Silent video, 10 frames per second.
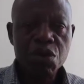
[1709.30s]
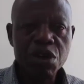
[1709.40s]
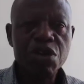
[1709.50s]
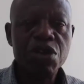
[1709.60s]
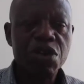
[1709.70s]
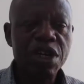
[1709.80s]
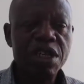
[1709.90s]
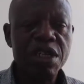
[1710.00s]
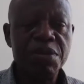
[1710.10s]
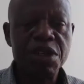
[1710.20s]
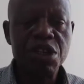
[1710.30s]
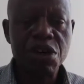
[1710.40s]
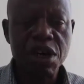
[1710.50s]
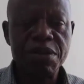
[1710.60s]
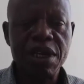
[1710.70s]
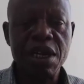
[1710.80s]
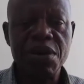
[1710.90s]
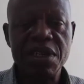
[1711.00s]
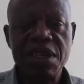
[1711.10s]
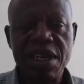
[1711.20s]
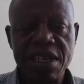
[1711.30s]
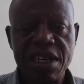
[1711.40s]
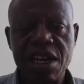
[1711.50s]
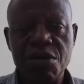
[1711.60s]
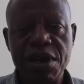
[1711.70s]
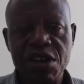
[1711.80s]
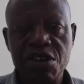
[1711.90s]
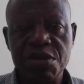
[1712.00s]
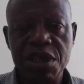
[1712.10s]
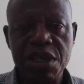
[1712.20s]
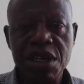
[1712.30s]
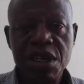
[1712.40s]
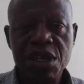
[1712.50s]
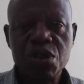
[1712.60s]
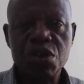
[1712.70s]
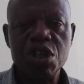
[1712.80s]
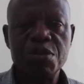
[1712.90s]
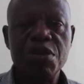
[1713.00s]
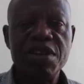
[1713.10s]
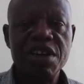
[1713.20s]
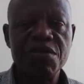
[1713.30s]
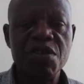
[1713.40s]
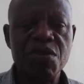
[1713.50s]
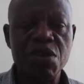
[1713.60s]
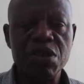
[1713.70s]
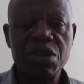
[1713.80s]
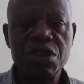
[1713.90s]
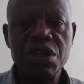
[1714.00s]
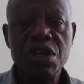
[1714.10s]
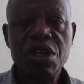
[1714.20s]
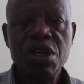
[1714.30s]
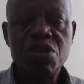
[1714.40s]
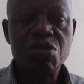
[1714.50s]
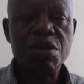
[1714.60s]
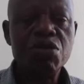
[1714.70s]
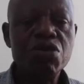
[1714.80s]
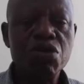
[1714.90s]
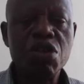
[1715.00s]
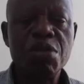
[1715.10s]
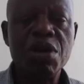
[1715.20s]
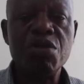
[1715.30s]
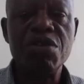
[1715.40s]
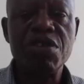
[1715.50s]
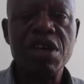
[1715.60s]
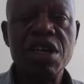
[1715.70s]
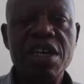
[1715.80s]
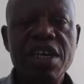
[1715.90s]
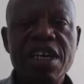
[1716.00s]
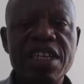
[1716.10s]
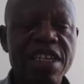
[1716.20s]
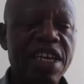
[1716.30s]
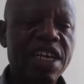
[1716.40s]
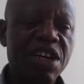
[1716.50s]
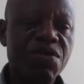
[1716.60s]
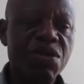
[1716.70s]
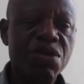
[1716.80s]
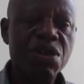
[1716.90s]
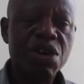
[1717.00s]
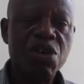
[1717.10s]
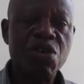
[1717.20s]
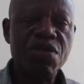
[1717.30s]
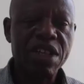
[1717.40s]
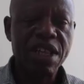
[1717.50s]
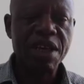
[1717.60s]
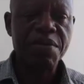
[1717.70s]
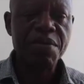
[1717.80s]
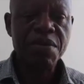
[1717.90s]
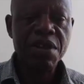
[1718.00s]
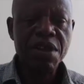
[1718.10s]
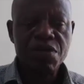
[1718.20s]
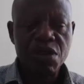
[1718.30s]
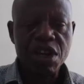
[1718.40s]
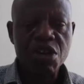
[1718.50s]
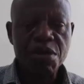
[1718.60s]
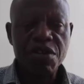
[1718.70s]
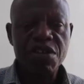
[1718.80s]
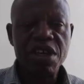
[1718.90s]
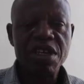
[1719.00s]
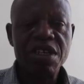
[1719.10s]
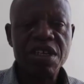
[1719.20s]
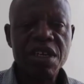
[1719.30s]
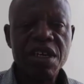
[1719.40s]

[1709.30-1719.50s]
We know the current depreciation of capital allowance that's allowed by government. So it is possible, therefore, for us to be able to come out with the net cash flow over time for a number of years.